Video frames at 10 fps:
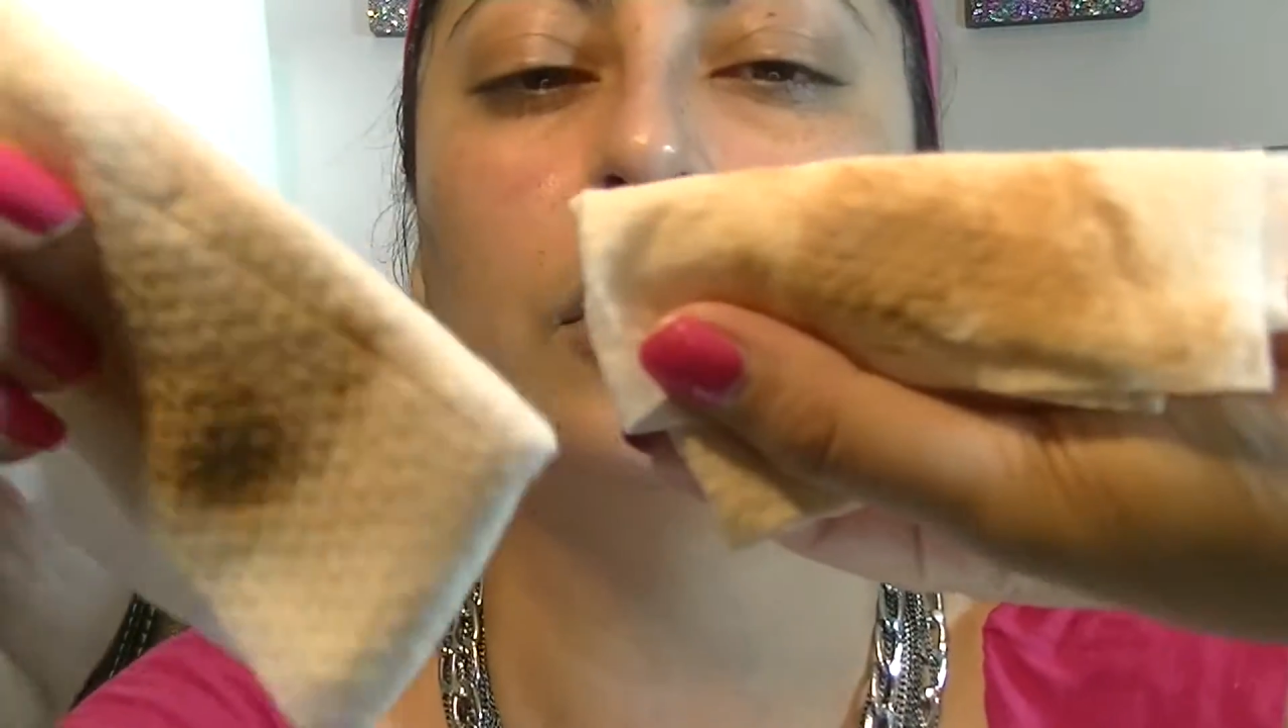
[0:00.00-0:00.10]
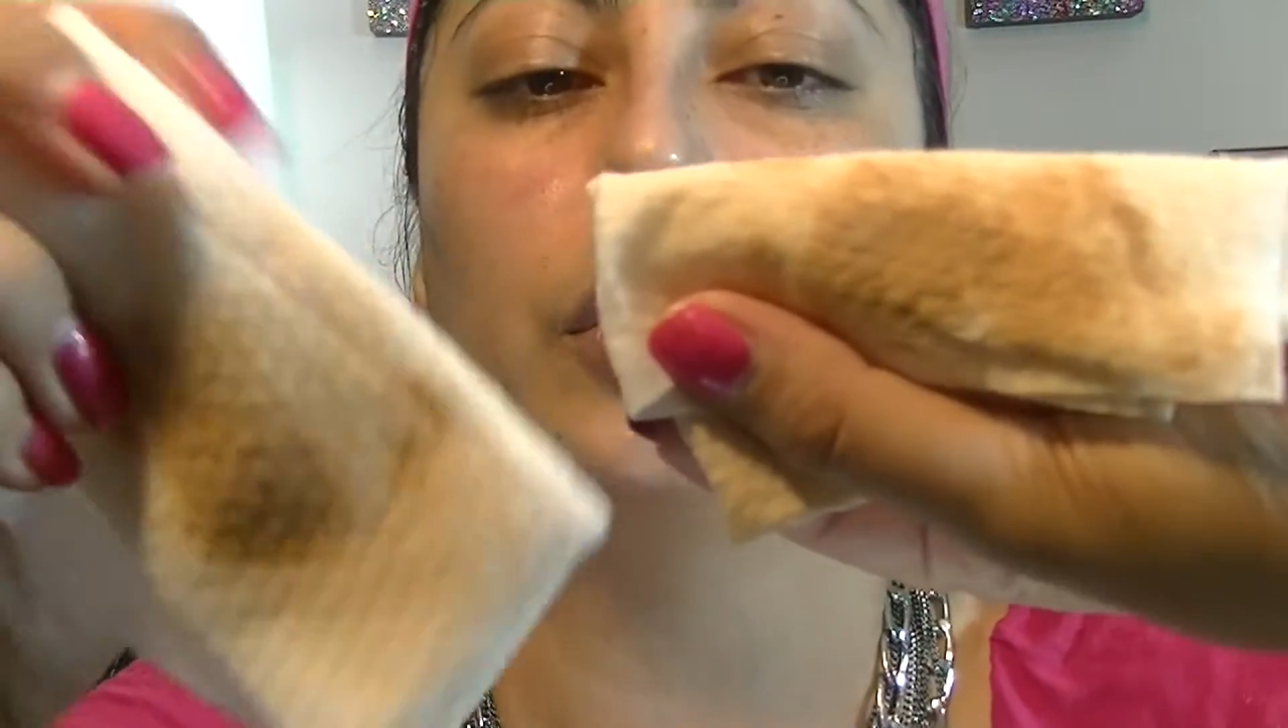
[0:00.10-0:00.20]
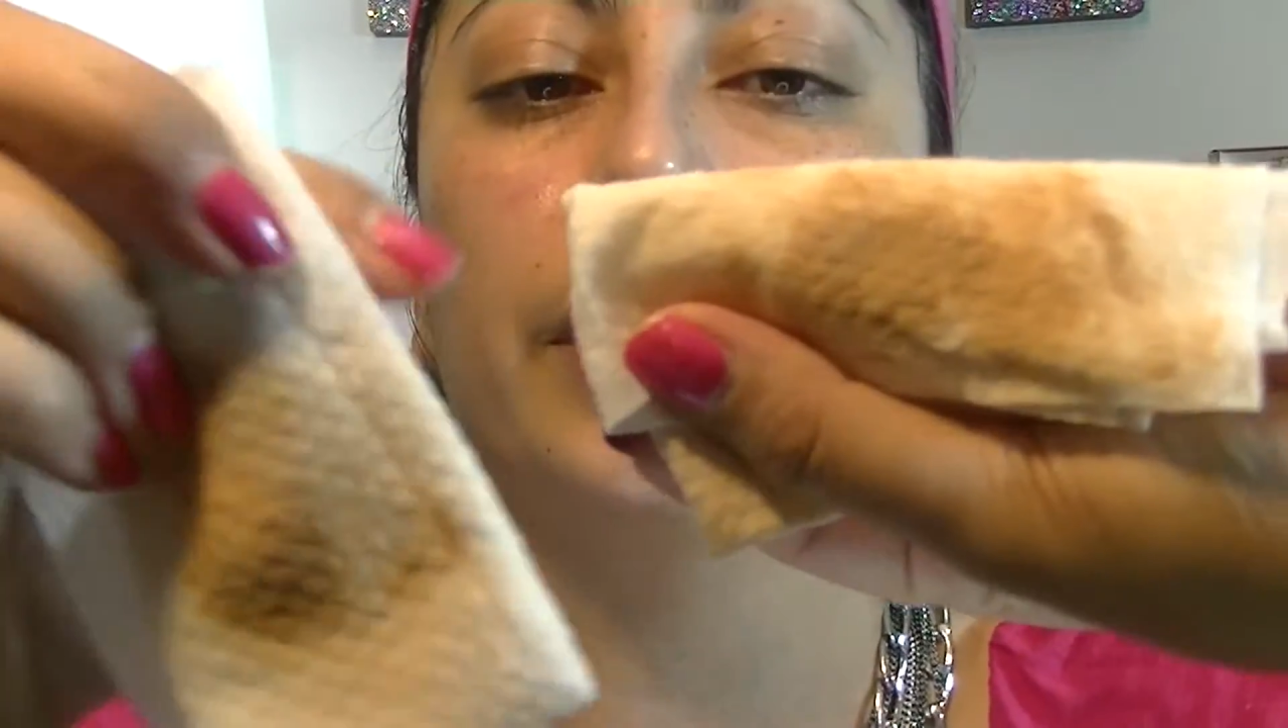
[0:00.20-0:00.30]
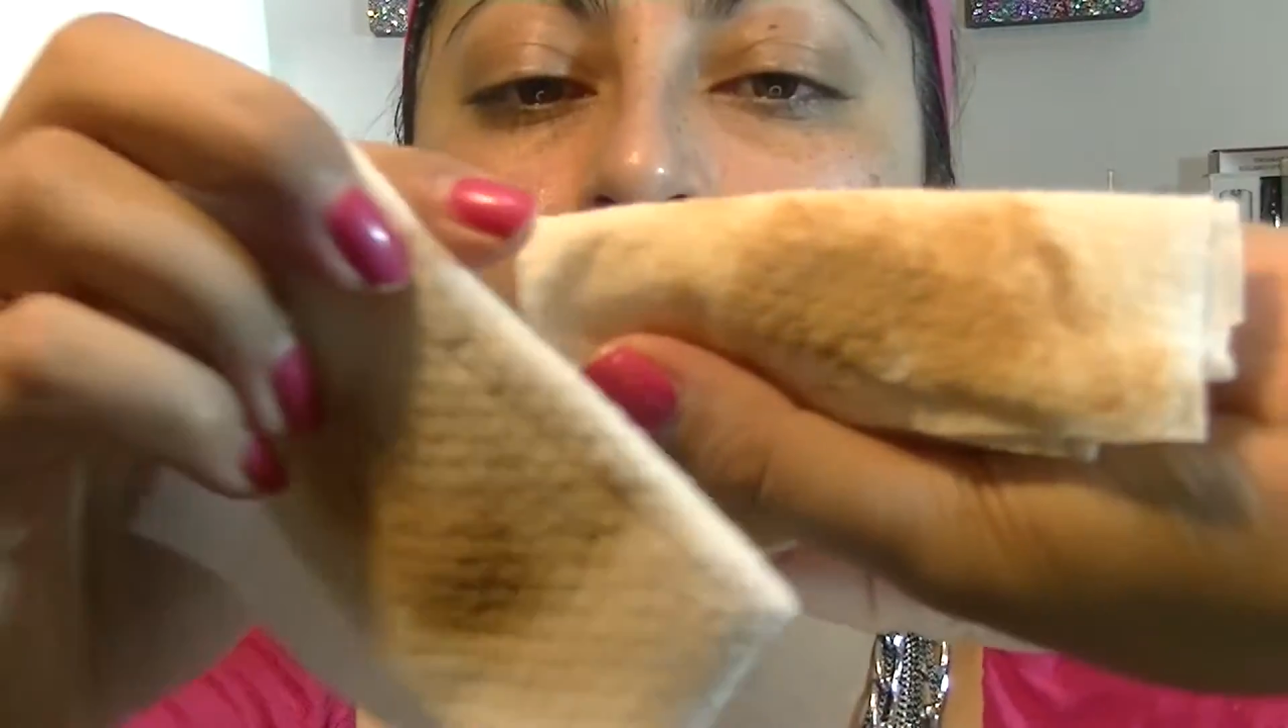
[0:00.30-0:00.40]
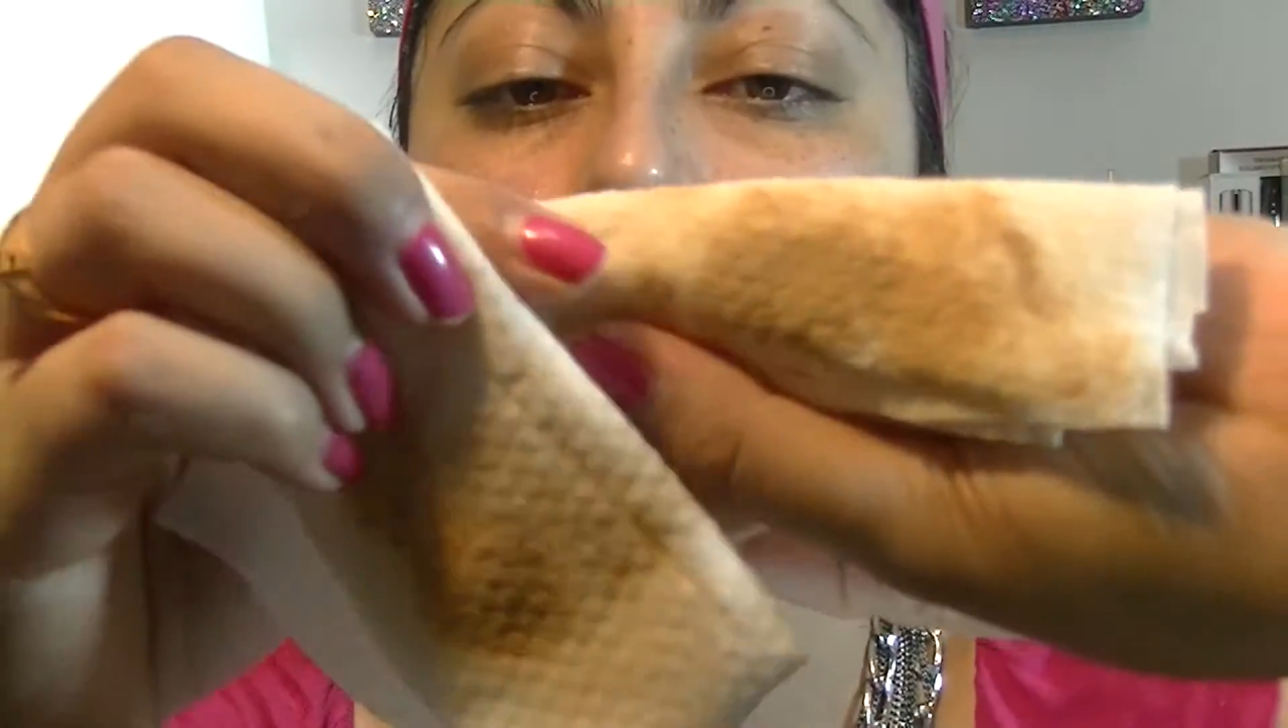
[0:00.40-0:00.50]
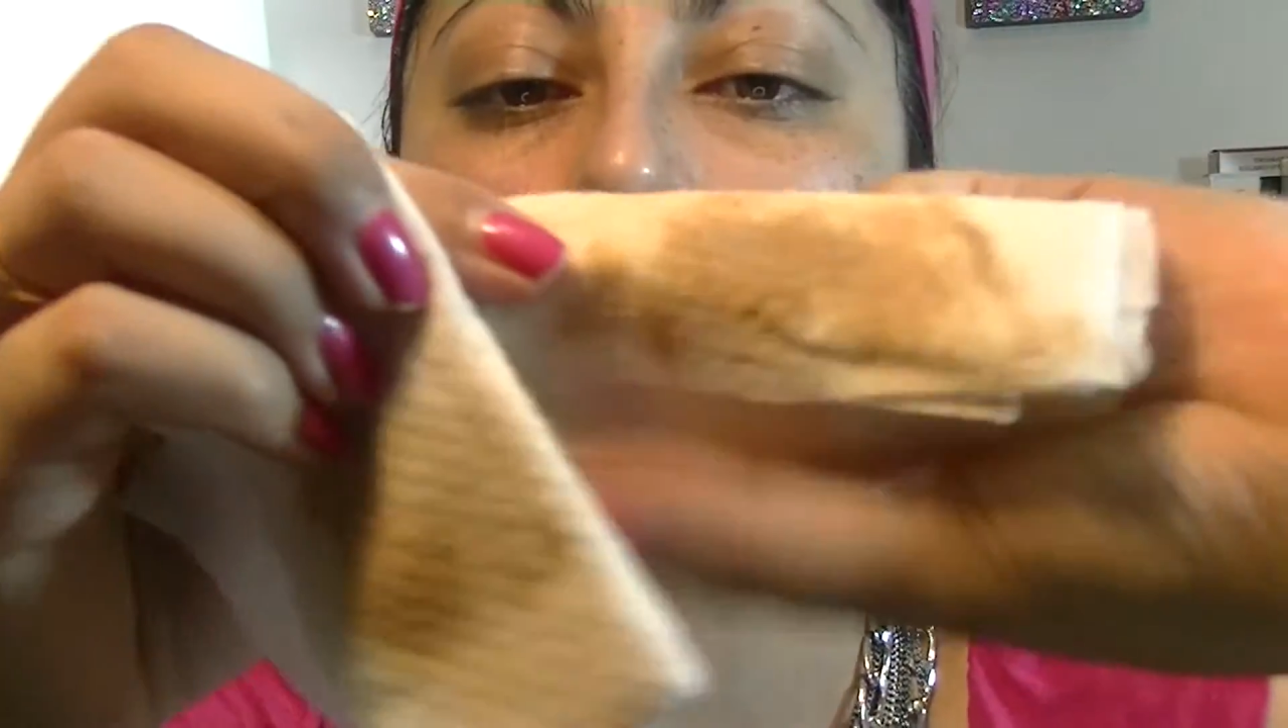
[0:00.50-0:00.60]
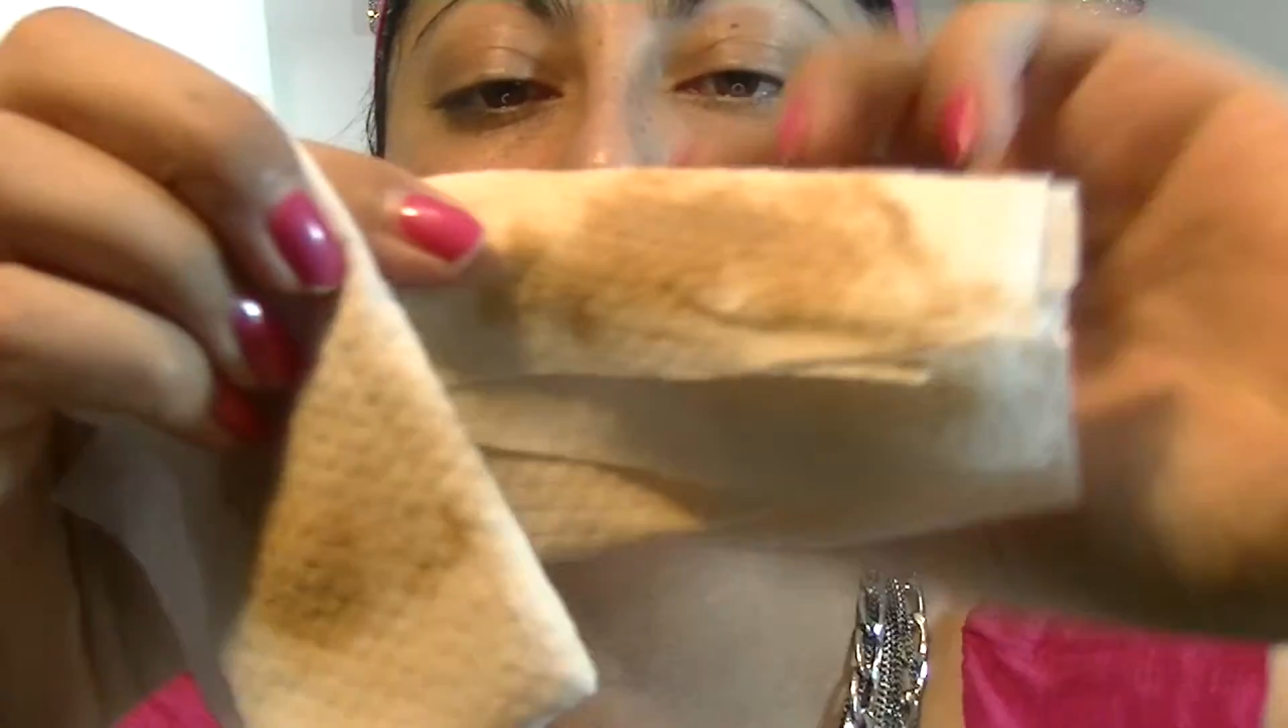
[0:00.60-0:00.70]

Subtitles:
you can see